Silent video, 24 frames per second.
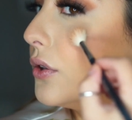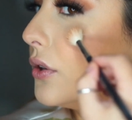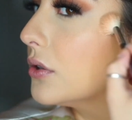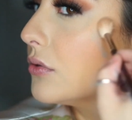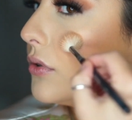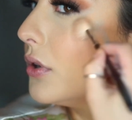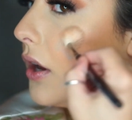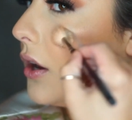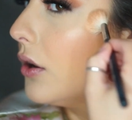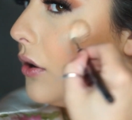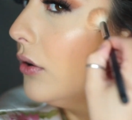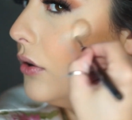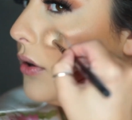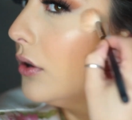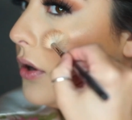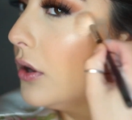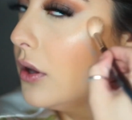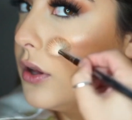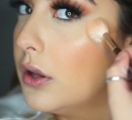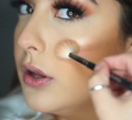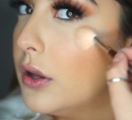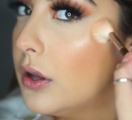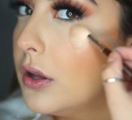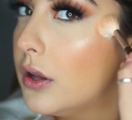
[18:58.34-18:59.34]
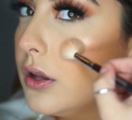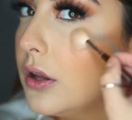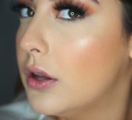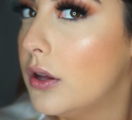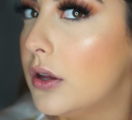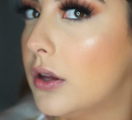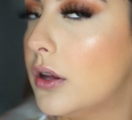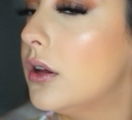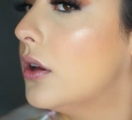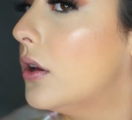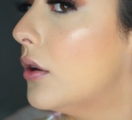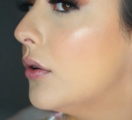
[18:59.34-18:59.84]
like a little bit of a
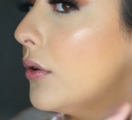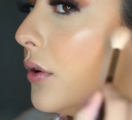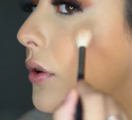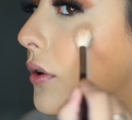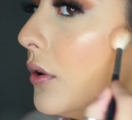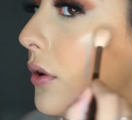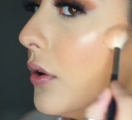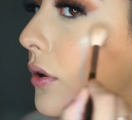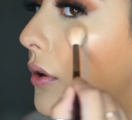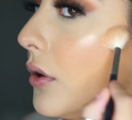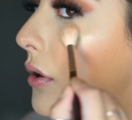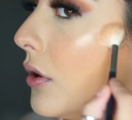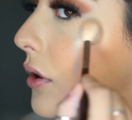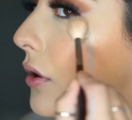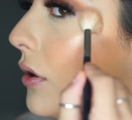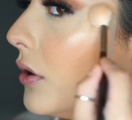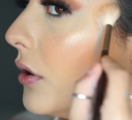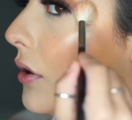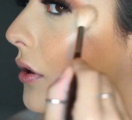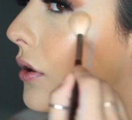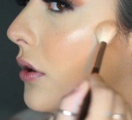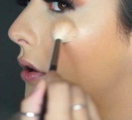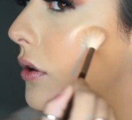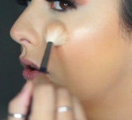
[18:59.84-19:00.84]
flush. Next comes